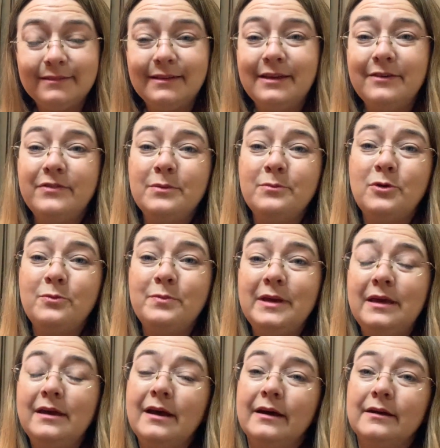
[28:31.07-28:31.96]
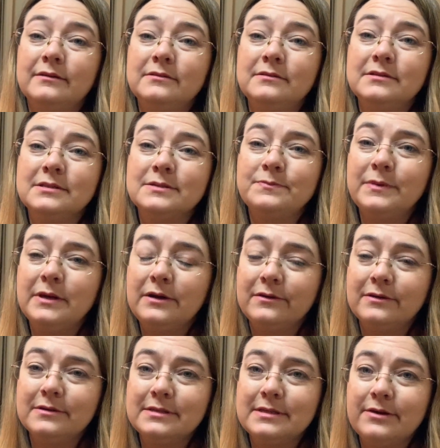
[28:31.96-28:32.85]
Give them all big cuddles,
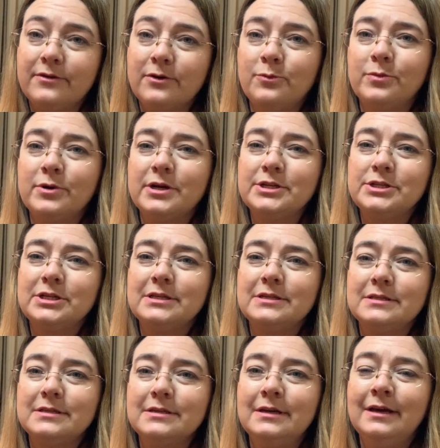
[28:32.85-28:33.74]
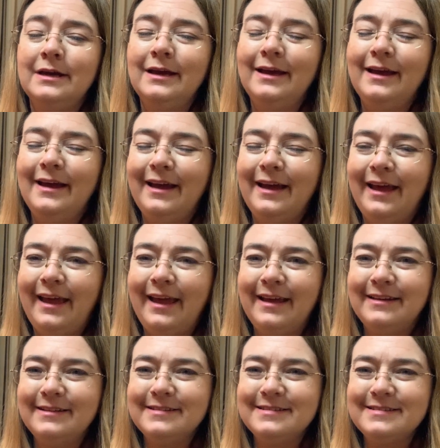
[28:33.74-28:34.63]
because they're all precious.
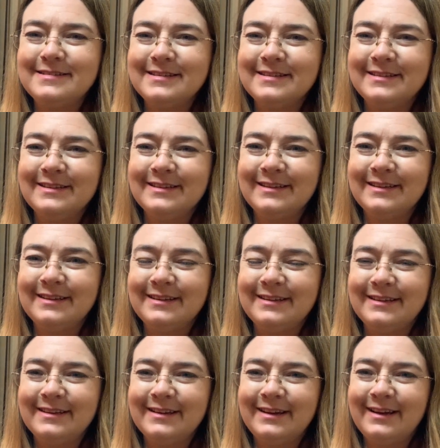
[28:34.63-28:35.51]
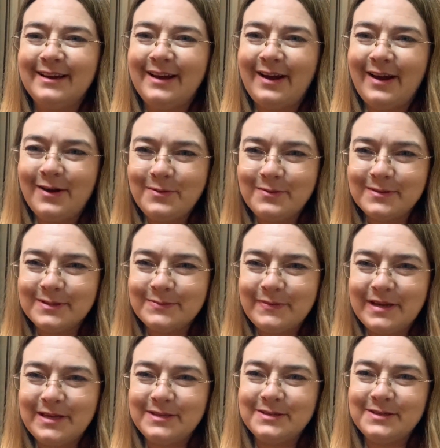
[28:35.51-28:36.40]
And I will
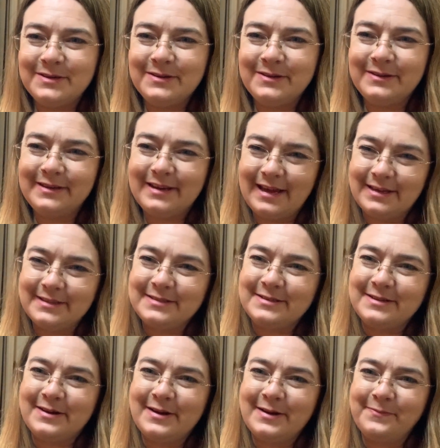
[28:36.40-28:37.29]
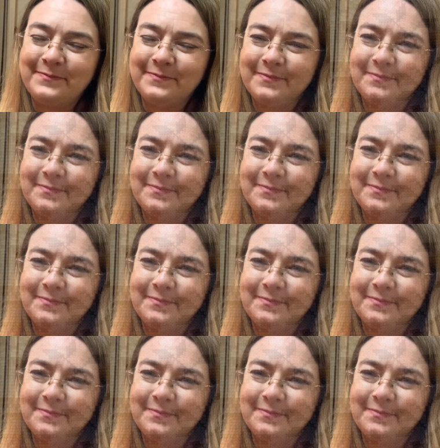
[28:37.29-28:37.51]
speak to you next time.